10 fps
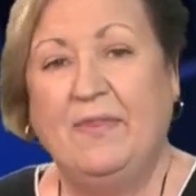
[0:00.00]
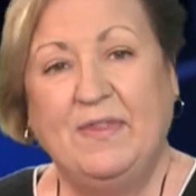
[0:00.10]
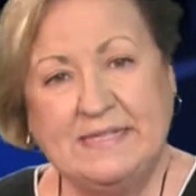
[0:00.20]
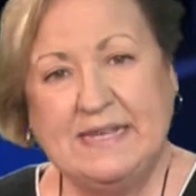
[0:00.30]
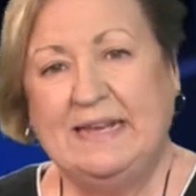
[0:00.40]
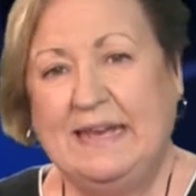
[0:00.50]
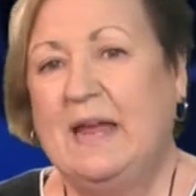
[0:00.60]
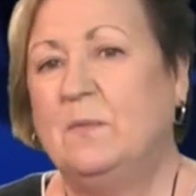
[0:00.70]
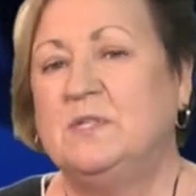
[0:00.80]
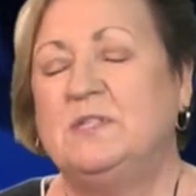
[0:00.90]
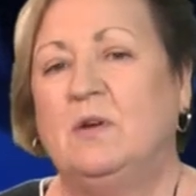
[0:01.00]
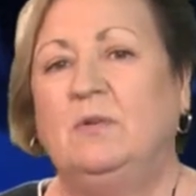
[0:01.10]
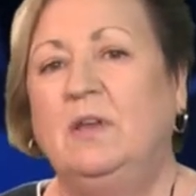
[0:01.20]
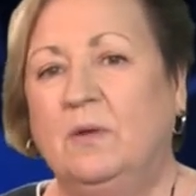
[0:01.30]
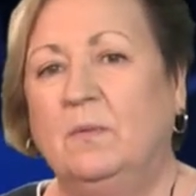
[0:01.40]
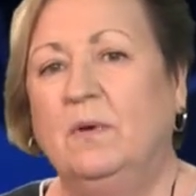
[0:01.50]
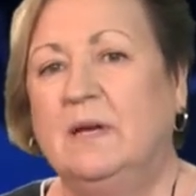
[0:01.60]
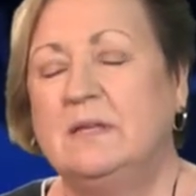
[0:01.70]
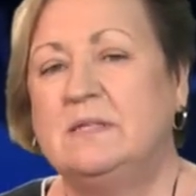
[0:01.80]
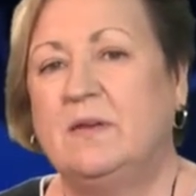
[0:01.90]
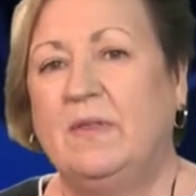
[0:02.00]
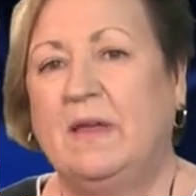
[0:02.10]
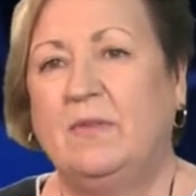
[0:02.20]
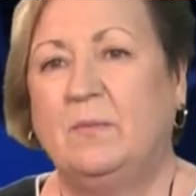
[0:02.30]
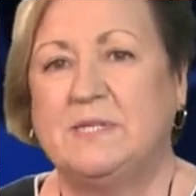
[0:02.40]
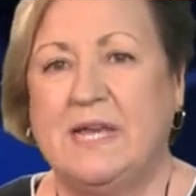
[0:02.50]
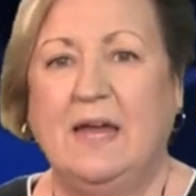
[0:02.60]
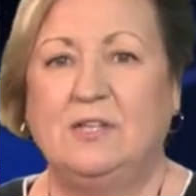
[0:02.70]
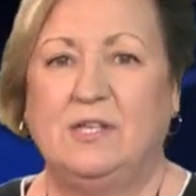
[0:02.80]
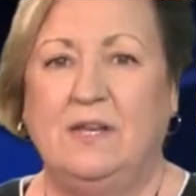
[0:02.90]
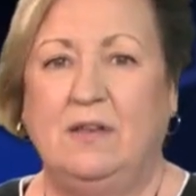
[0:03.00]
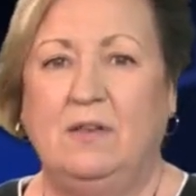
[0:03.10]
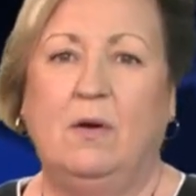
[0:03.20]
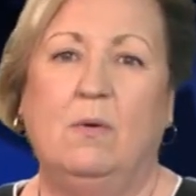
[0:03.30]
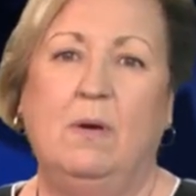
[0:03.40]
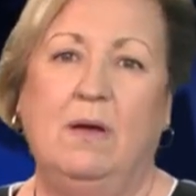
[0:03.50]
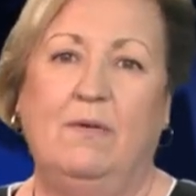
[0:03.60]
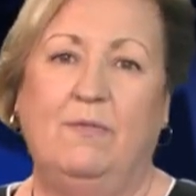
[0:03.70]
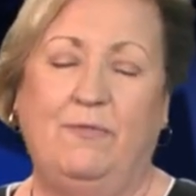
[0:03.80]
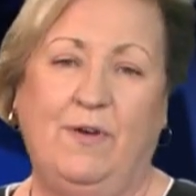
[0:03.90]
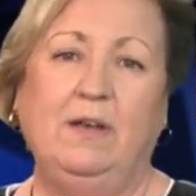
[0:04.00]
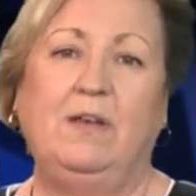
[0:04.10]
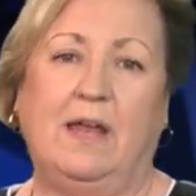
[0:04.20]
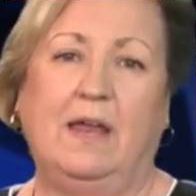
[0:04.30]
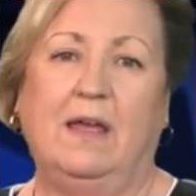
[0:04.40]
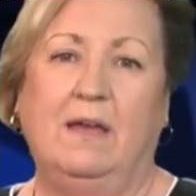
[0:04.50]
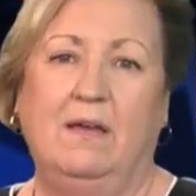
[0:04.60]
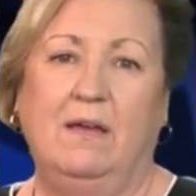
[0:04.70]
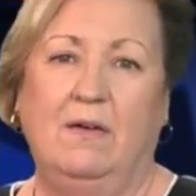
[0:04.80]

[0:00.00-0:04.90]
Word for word: And this idea was so new, so that there was actually no funding